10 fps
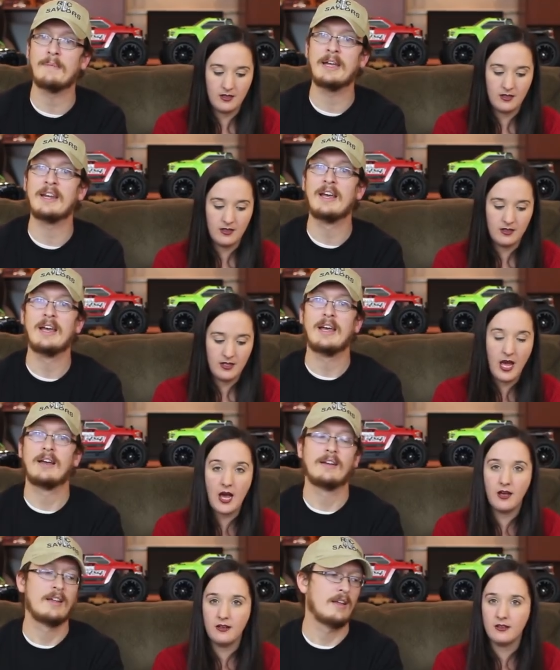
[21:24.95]
Speaker 1: I mean,
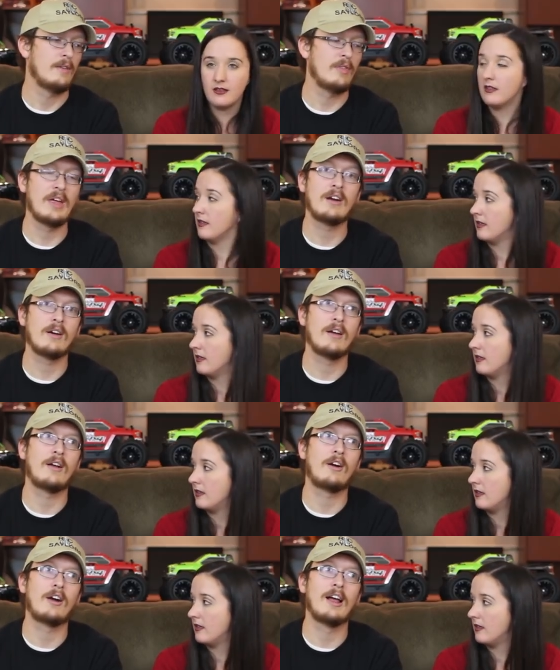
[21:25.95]
Speaker 2: yeah,
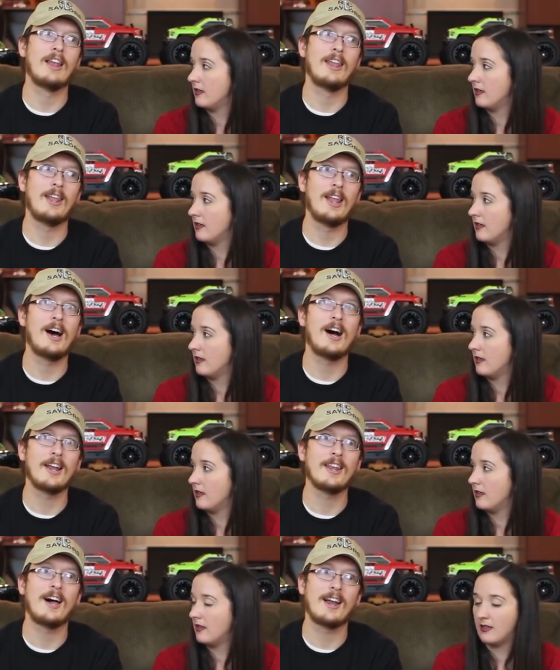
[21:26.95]
Speaker 1: there are a
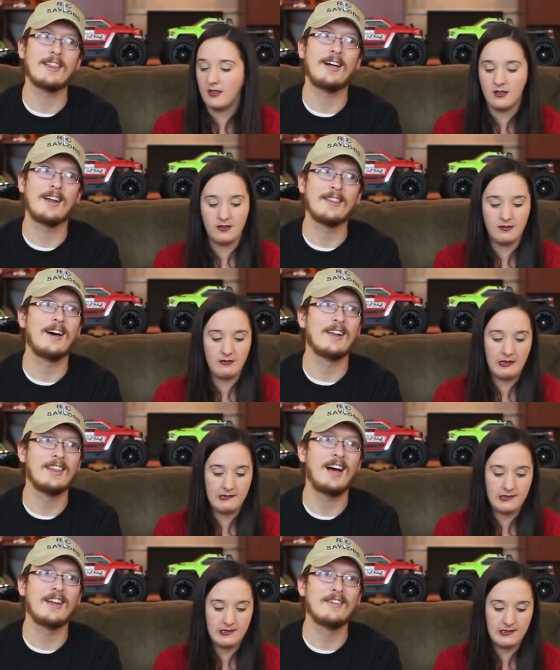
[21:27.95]
lot
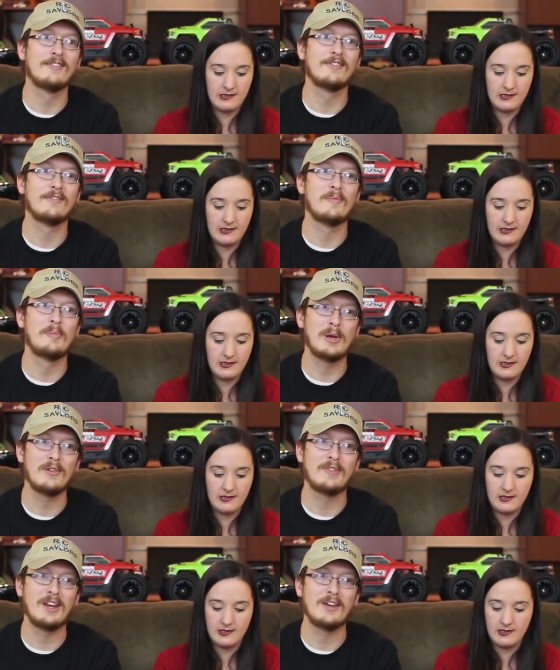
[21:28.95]
of
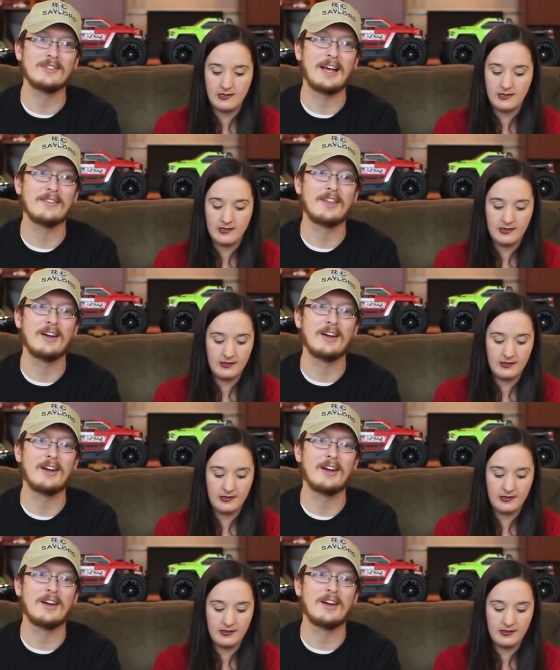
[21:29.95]
build videos out